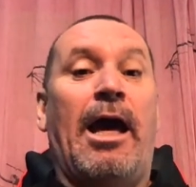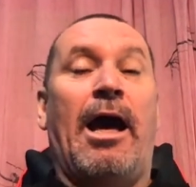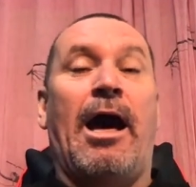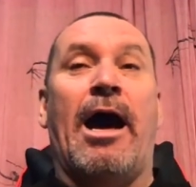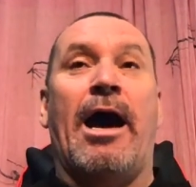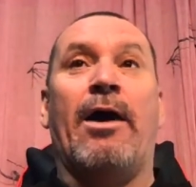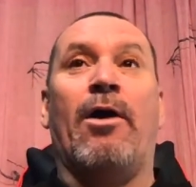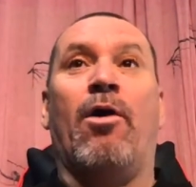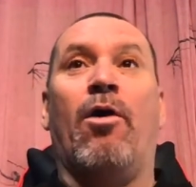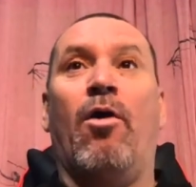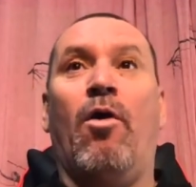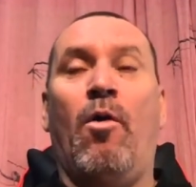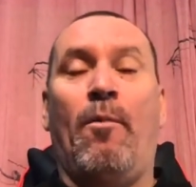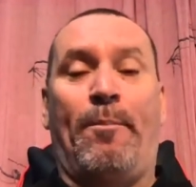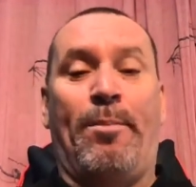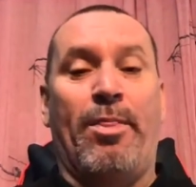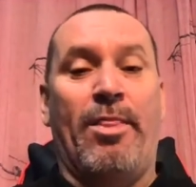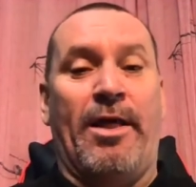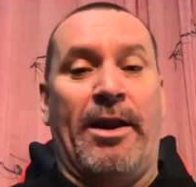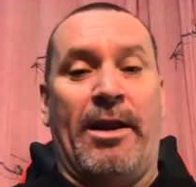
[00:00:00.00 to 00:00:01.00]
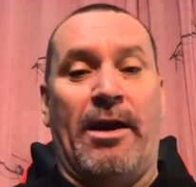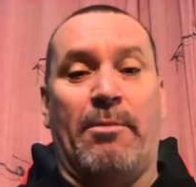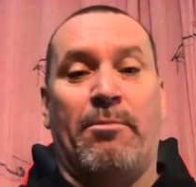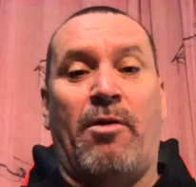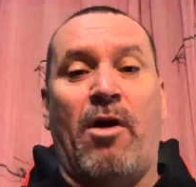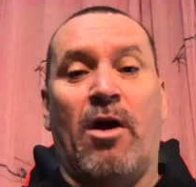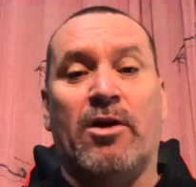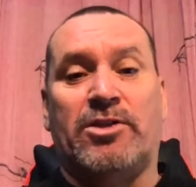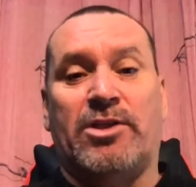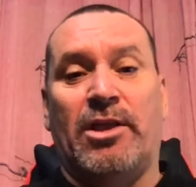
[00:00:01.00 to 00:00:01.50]
I hope that I'm
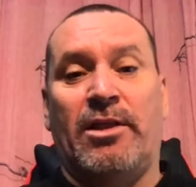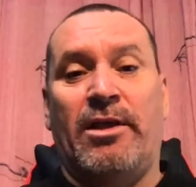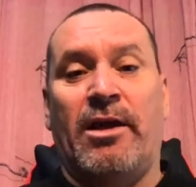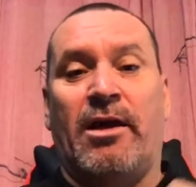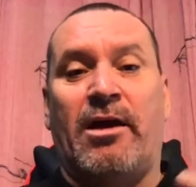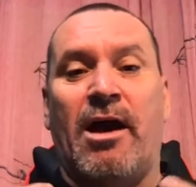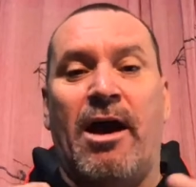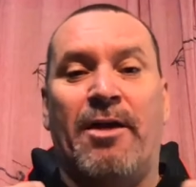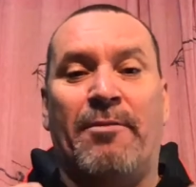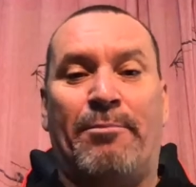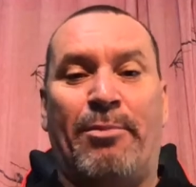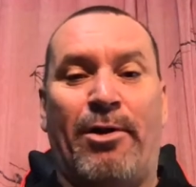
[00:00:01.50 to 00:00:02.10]
constantly a kind